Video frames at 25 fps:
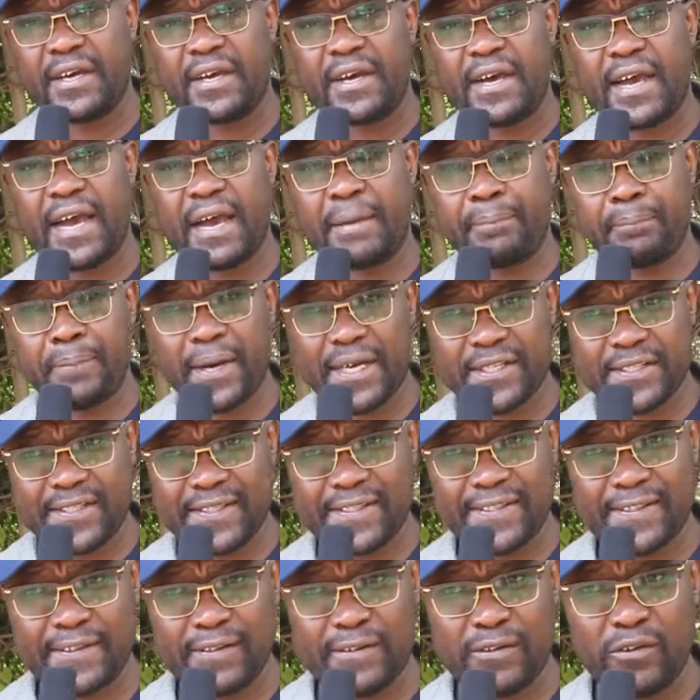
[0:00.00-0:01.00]
a
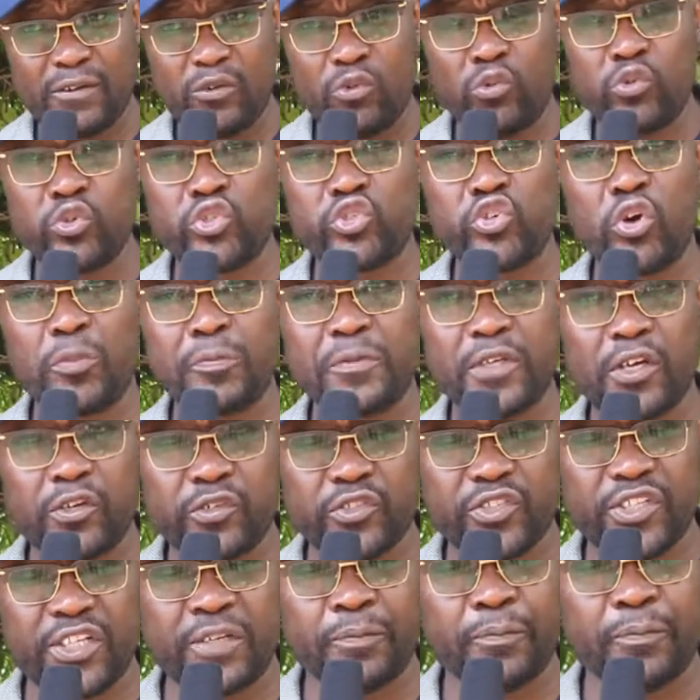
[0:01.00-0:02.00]
person who dropped out in